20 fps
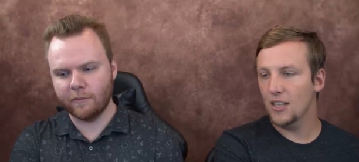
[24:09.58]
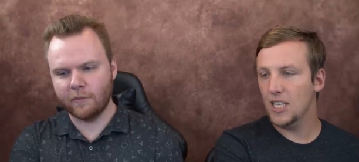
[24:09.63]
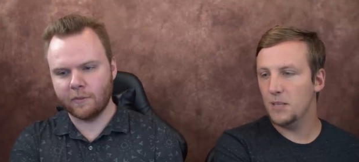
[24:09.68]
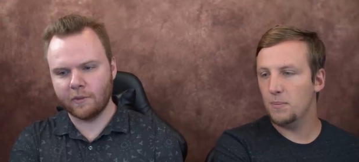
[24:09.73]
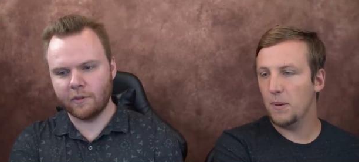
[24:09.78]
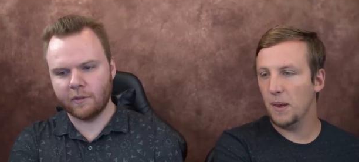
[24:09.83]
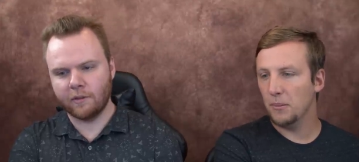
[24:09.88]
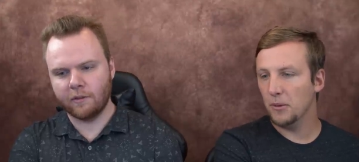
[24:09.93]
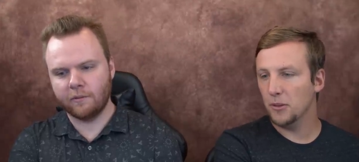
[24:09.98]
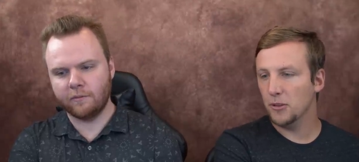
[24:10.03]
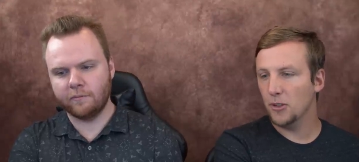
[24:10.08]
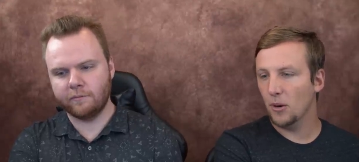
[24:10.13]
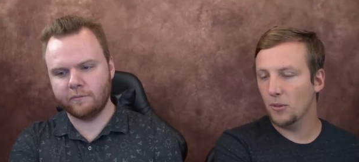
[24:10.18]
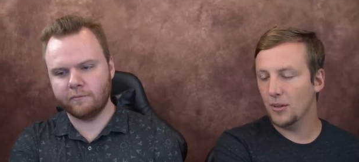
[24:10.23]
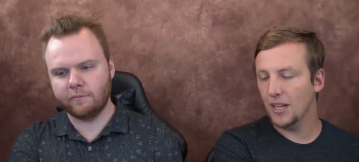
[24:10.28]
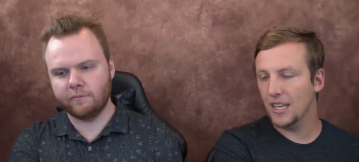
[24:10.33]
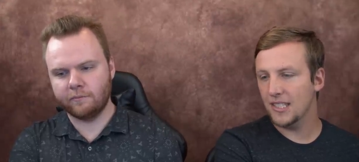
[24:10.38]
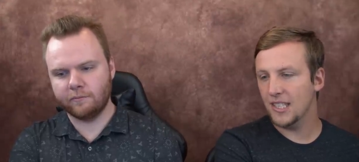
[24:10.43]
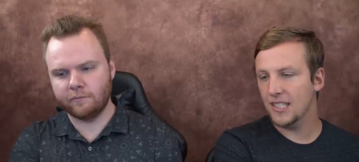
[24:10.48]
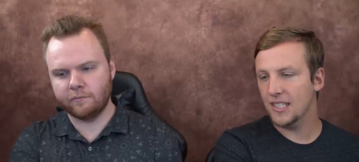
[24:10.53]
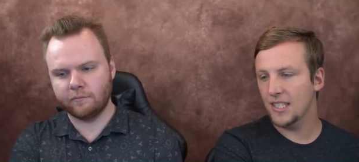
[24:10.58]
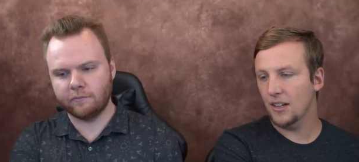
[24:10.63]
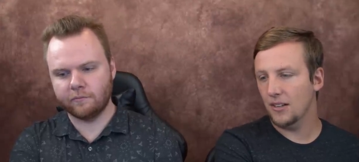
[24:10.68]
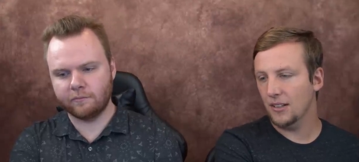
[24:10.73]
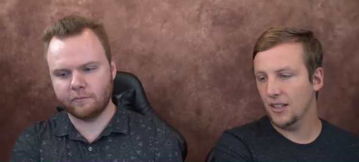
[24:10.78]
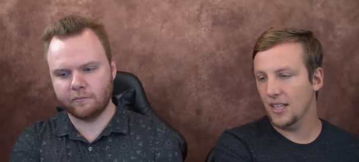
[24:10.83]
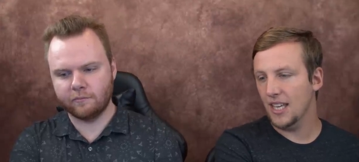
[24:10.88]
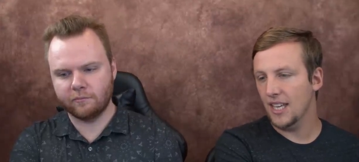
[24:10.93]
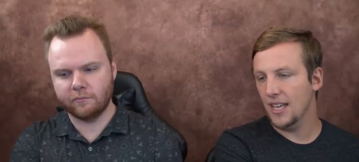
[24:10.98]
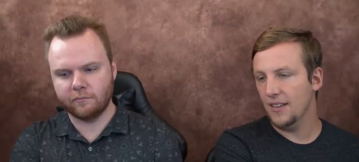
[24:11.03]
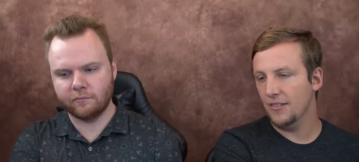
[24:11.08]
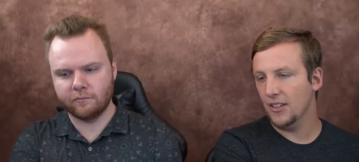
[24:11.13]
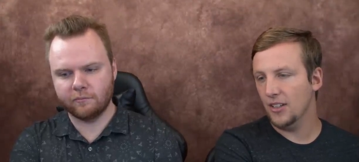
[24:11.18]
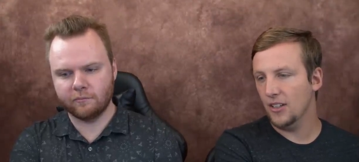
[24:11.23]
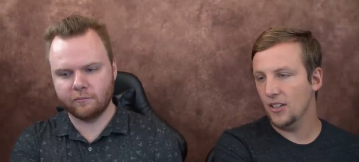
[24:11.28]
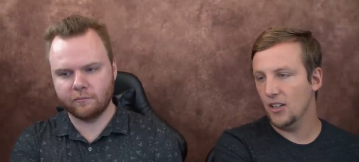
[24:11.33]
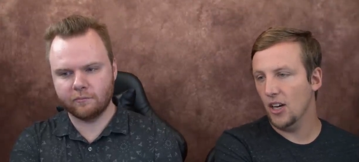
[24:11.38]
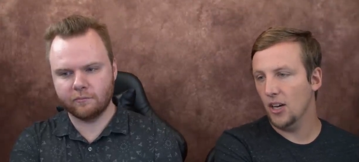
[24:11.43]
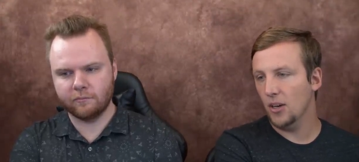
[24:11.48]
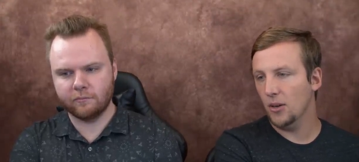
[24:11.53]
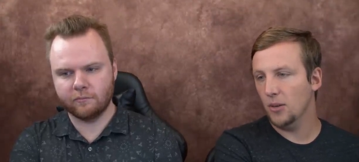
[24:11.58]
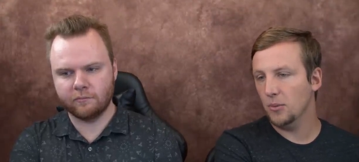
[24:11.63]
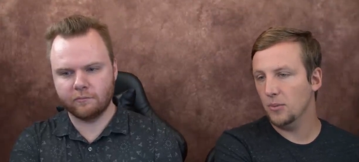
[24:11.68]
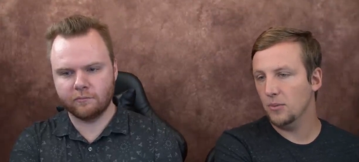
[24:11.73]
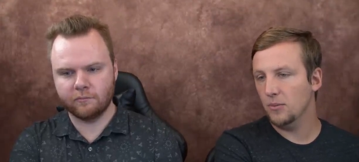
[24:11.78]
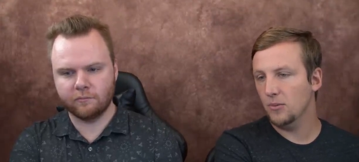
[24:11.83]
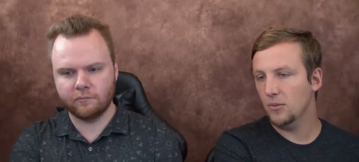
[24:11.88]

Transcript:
Speaker 1: these people don't necessarily even know